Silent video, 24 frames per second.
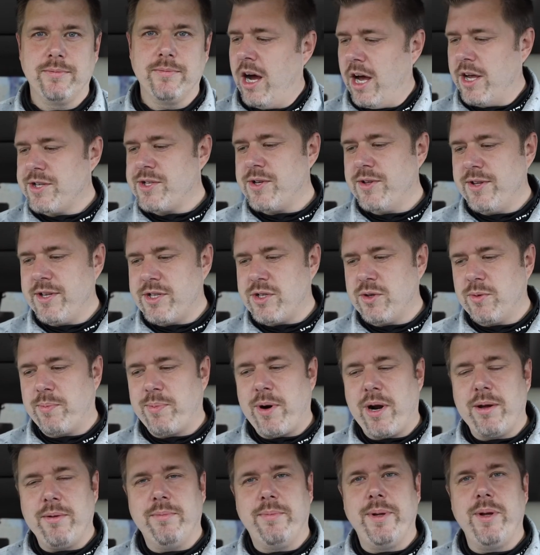Also, this will
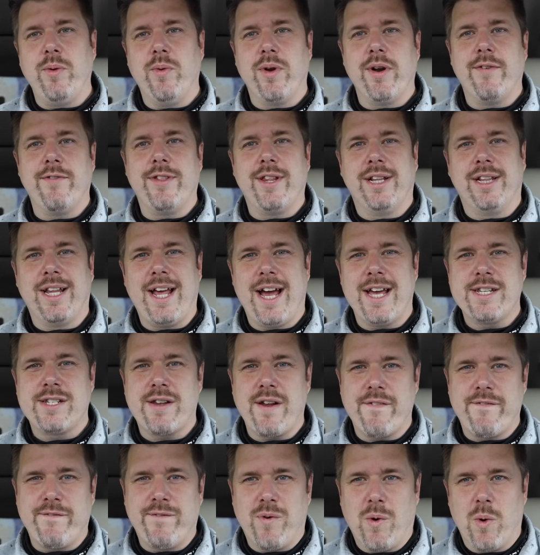probably be one of the last
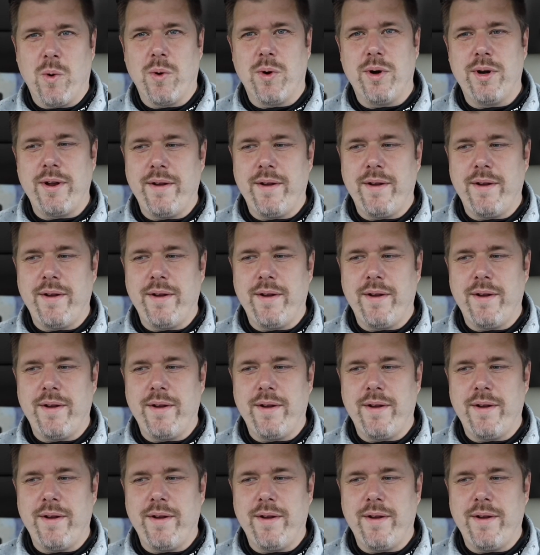Ford